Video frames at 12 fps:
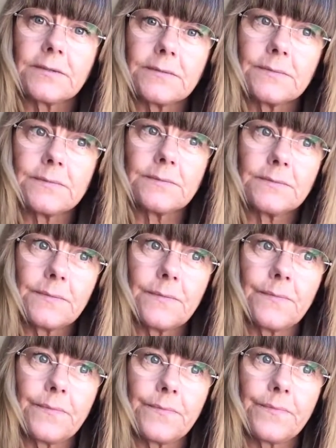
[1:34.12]

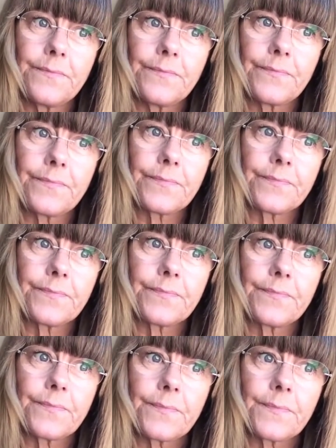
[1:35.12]

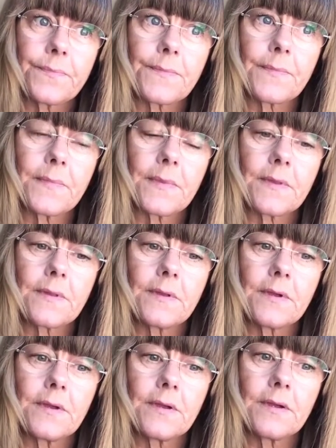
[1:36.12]

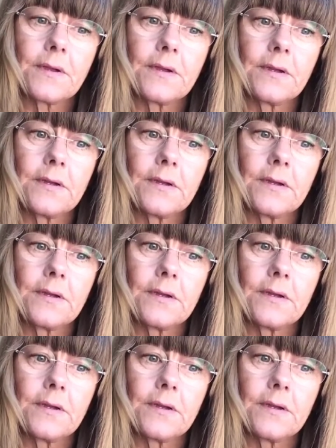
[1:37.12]
[no speech]